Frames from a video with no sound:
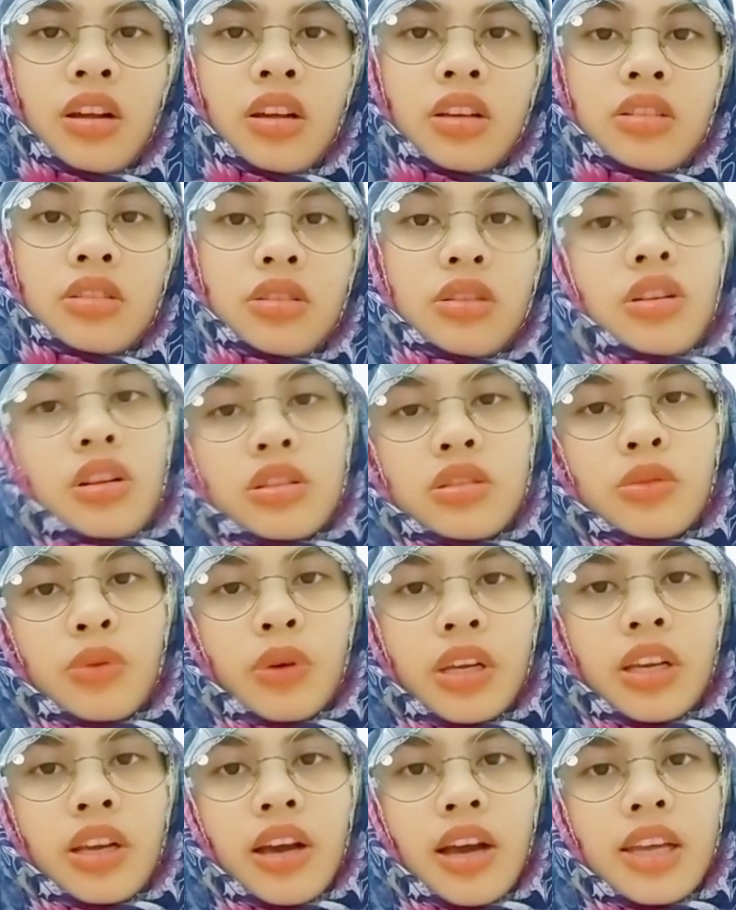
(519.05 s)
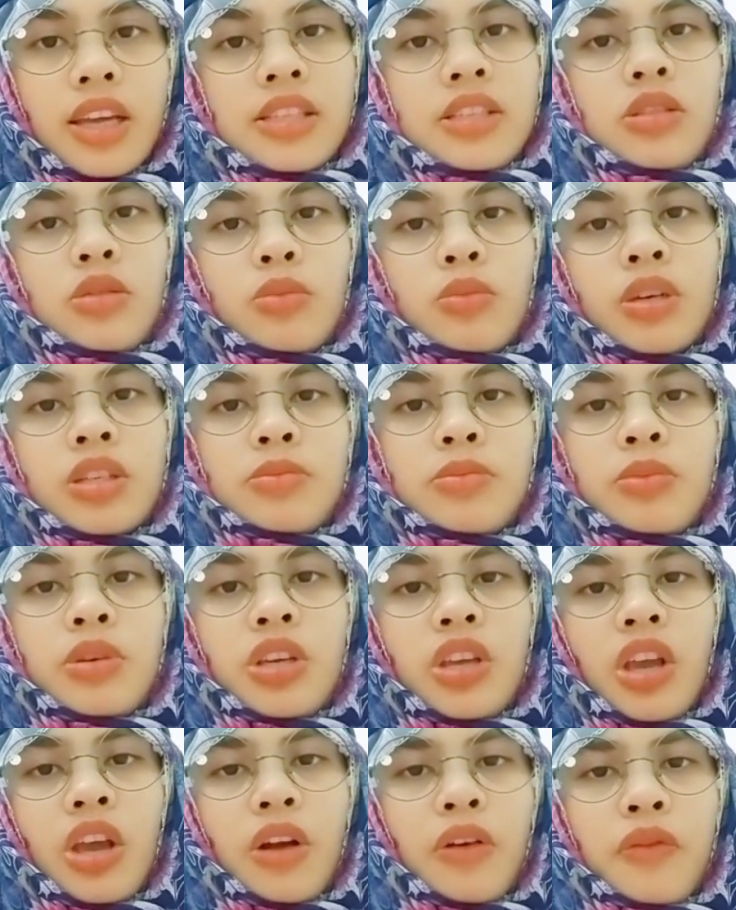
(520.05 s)
So that's why, guys, you must be
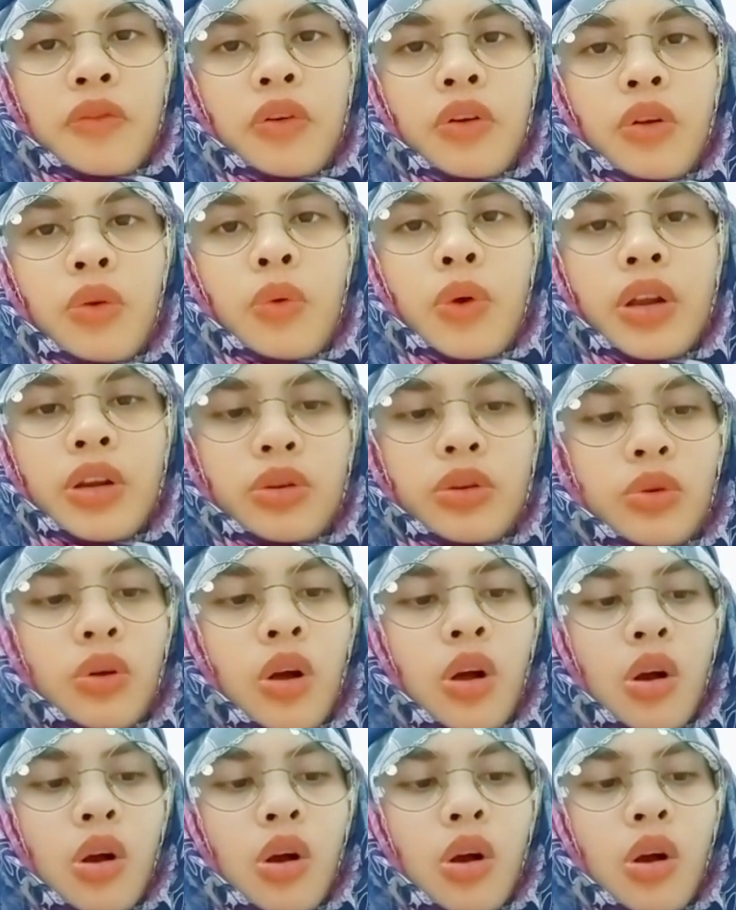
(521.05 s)
careful when you